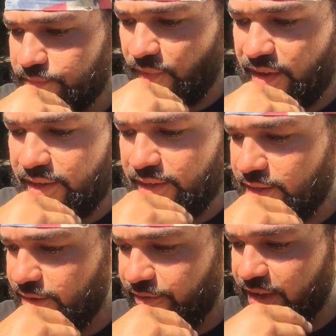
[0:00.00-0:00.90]

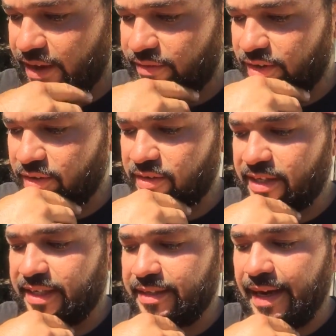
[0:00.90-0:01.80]
and if it ever
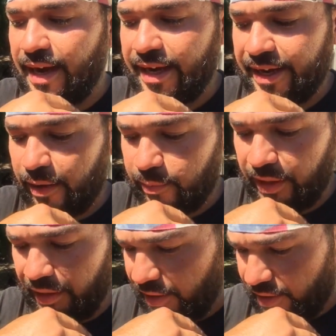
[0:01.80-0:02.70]
did die on
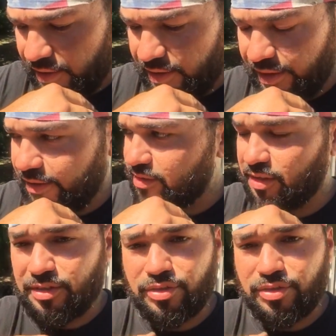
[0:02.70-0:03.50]
me, I could start the